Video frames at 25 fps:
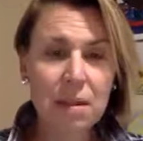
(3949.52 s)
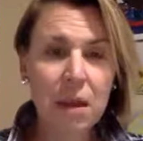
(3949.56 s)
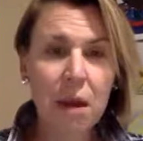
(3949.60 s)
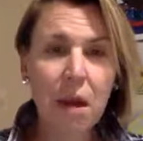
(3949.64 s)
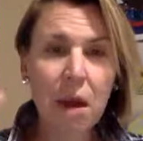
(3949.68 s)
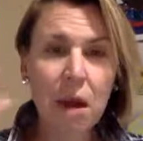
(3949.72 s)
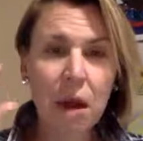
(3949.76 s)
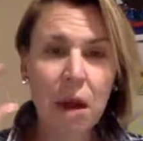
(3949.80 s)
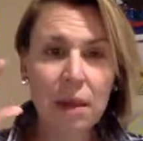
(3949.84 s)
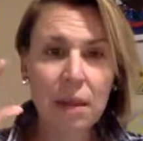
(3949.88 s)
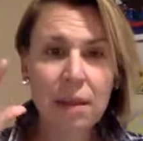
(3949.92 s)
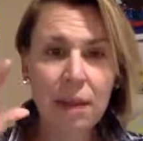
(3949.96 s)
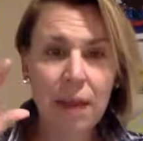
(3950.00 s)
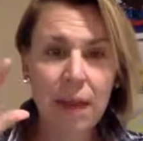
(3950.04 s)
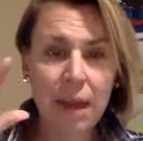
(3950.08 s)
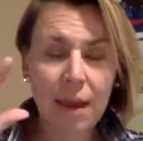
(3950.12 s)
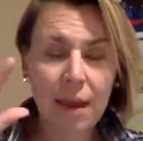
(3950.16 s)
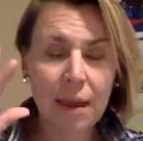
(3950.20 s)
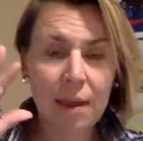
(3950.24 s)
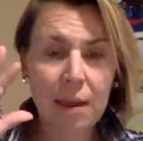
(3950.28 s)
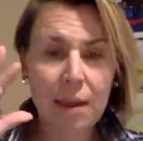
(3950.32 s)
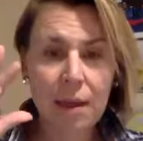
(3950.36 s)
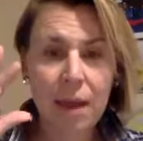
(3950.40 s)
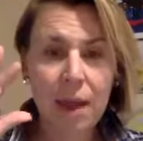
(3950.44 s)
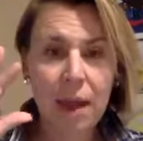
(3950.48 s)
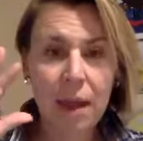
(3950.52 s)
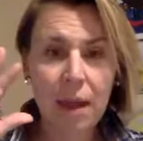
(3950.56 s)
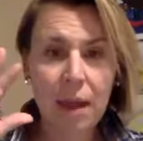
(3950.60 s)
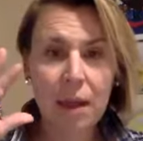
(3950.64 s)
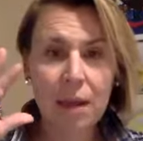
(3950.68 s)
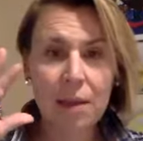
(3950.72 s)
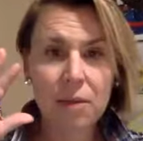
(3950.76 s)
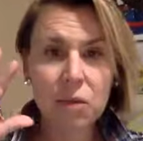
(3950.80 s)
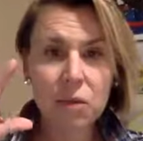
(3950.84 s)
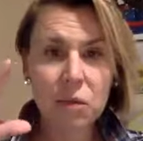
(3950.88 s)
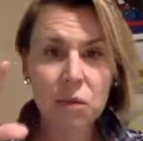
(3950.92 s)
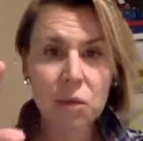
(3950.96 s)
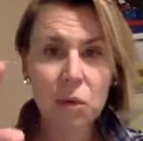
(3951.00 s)
online
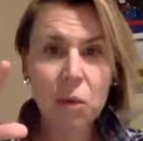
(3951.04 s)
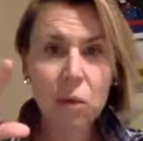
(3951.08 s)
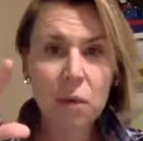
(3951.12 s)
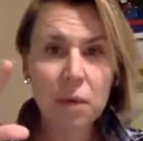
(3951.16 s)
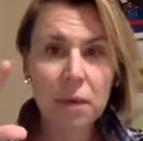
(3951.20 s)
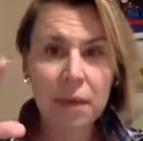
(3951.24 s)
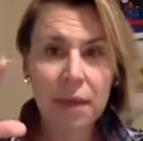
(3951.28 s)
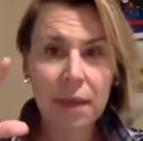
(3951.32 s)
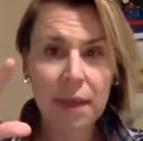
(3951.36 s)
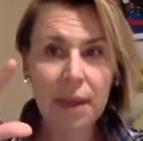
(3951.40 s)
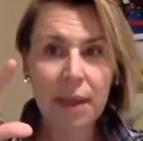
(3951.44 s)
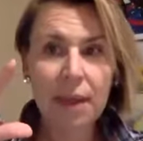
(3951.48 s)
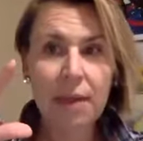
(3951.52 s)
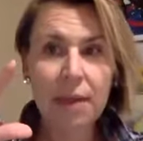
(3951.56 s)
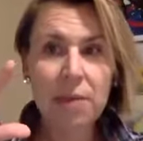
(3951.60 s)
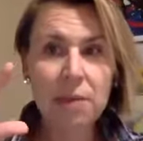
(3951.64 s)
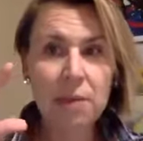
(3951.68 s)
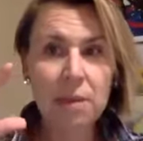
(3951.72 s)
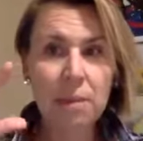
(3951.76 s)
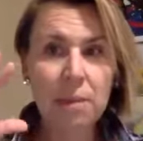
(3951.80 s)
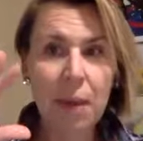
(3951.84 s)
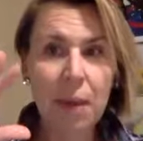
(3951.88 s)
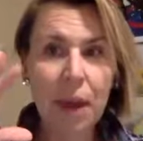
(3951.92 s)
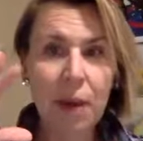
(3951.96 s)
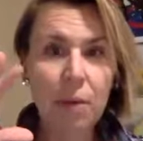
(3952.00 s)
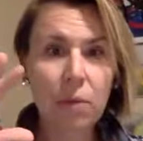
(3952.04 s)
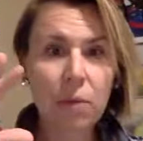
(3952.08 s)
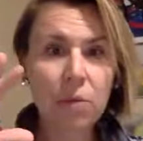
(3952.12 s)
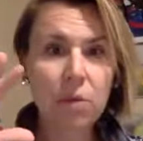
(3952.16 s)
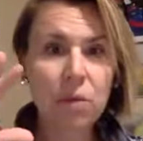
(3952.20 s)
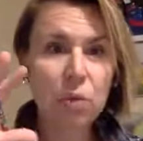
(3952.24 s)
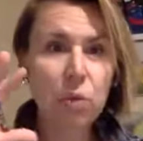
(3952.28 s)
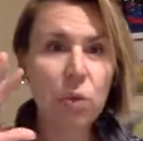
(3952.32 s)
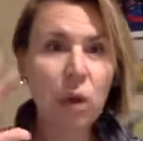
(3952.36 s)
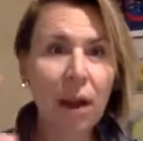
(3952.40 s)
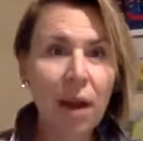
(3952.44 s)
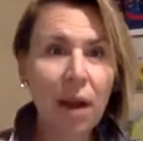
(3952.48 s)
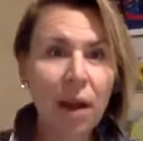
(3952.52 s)
schooling is about
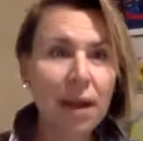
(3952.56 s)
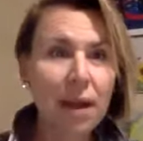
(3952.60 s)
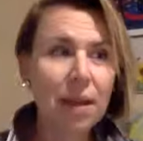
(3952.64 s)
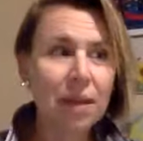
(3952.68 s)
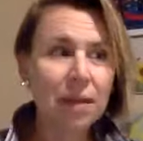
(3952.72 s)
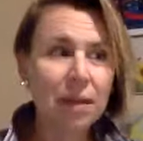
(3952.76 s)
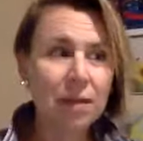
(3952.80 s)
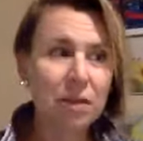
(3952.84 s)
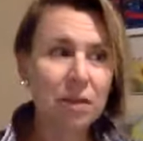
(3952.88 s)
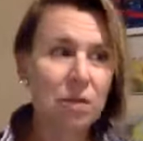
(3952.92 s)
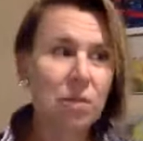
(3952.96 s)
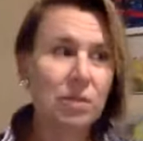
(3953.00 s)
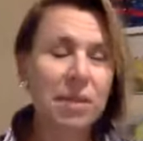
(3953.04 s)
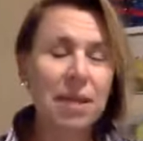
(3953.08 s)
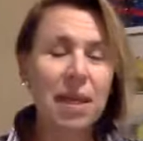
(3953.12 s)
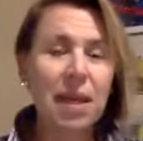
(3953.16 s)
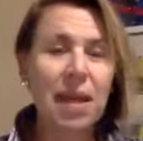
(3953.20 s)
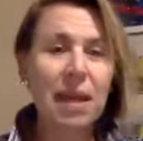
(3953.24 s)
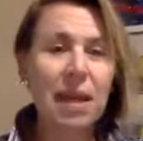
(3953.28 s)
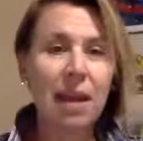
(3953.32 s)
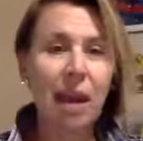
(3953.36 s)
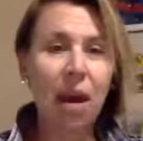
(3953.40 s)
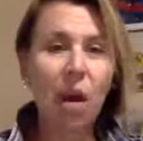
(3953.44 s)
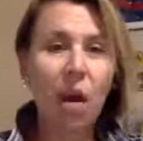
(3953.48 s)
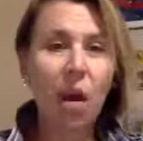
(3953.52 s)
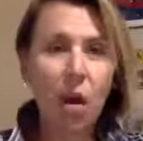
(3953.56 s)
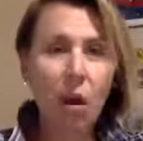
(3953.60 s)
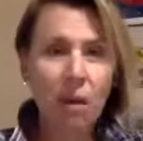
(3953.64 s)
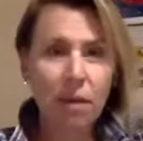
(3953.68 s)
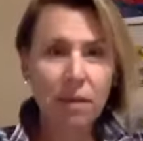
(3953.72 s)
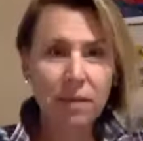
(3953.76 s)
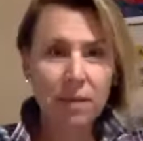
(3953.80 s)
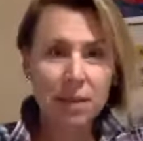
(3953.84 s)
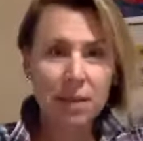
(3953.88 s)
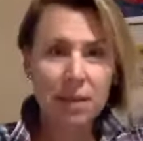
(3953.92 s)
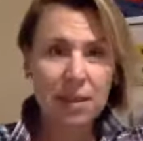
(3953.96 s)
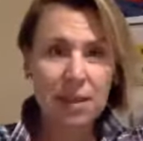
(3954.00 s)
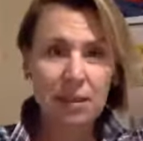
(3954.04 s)
trying to take all
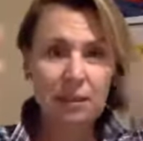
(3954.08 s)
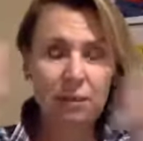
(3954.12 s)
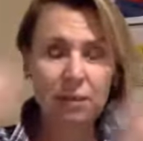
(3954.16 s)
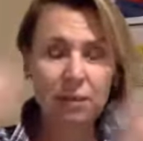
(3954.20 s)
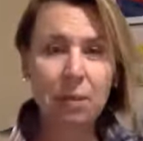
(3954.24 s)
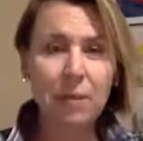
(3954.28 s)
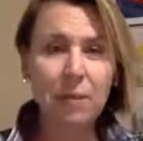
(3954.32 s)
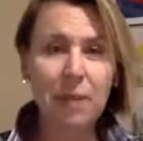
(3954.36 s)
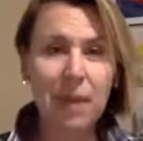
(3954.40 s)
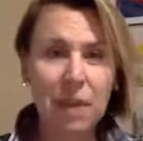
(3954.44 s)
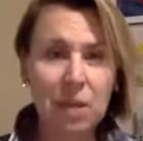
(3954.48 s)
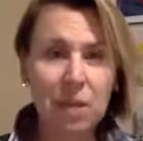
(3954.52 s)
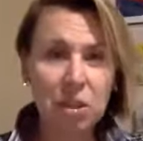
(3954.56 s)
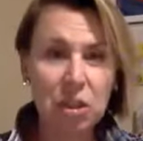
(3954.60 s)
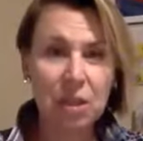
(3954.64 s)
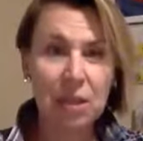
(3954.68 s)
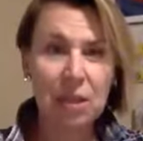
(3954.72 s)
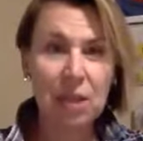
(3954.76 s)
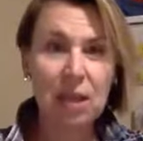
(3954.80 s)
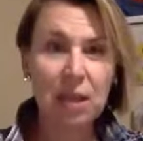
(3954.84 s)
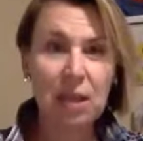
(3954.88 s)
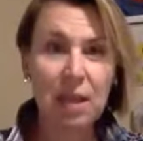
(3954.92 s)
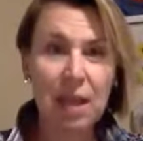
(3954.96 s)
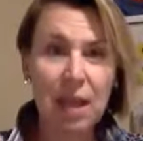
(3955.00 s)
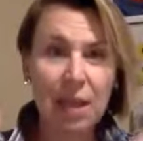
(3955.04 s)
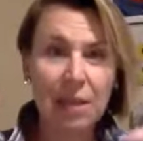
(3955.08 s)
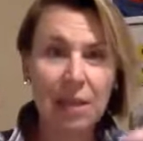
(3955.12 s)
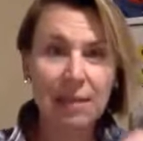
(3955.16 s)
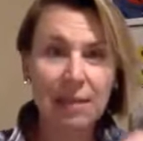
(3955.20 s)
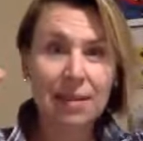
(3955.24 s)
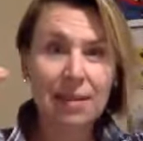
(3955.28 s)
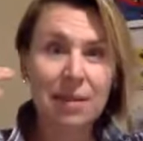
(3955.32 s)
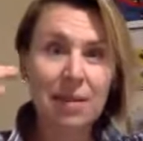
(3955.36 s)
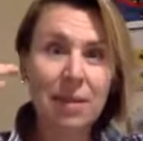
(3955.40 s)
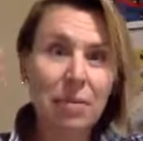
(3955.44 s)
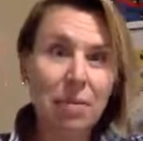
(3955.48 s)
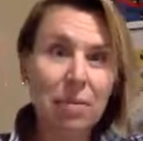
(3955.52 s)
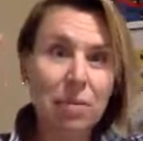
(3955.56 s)
this information in and
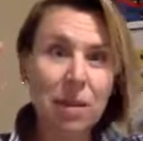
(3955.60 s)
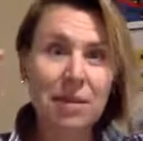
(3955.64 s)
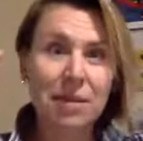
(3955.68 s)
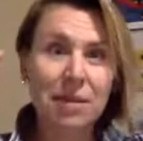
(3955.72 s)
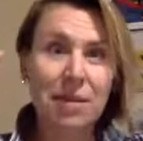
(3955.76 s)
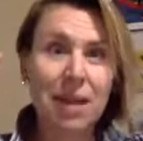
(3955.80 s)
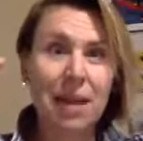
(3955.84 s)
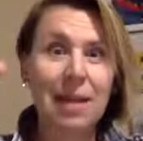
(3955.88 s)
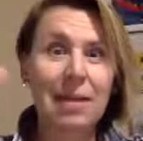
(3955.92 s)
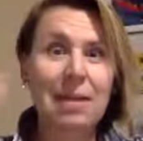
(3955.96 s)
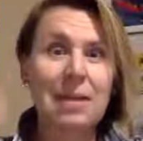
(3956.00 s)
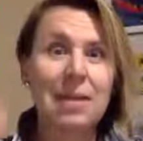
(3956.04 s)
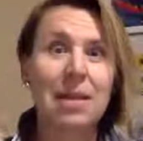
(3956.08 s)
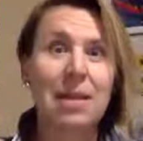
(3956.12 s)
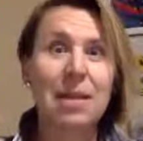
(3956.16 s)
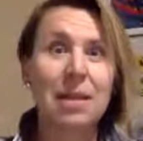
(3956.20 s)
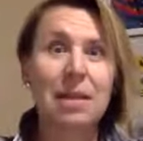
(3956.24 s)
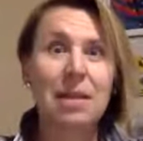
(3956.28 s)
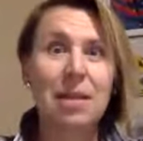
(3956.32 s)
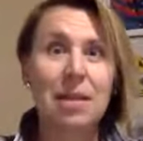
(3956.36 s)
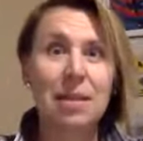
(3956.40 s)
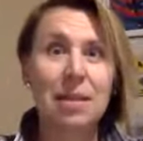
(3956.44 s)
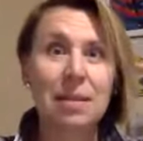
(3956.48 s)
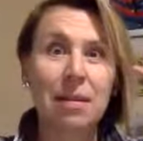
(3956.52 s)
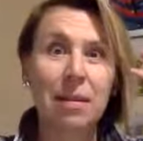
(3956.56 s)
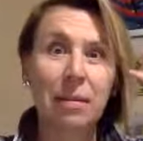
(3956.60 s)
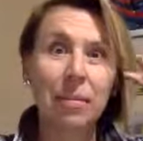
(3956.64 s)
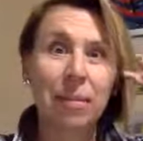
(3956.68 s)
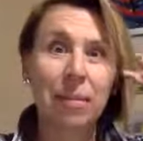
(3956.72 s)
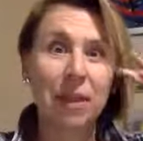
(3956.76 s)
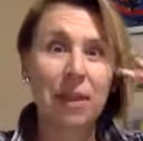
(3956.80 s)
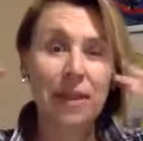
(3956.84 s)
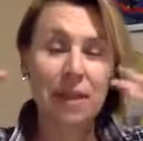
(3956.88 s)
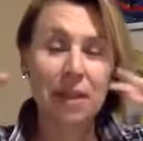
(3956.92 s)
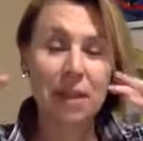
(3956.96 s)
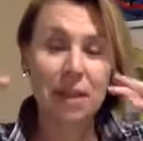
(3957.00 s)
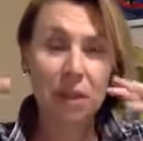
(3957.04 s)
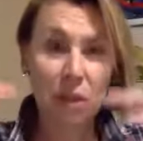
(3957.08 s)
synthesize it into
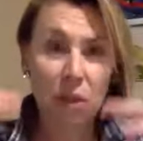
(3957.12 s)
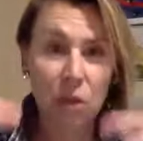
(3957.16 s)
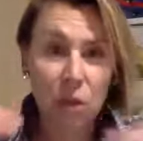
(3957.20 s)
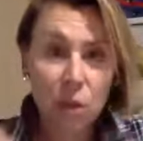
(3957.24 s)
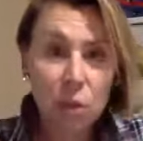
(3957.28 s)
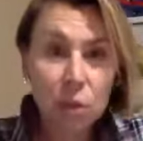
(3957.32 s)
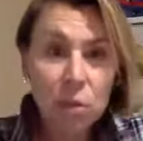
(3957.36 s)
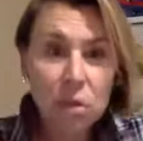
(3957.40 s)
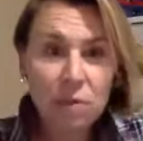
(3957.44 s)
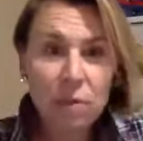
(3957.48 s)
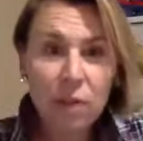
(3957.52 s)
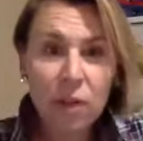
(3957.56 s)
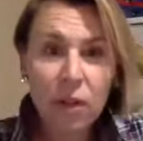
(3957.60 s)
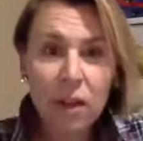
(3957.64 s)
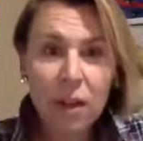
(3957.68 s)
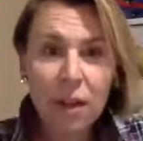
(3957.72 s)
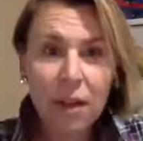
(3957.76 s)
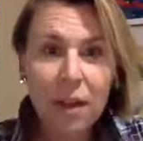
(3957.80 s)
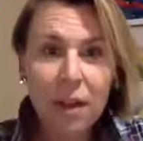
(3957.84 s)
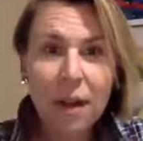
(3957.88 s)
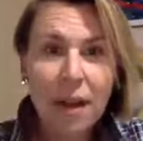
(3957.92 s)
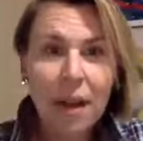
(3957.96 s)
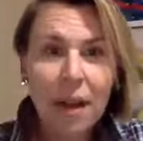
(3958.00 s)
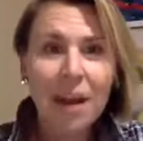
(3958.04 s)
something that's useful.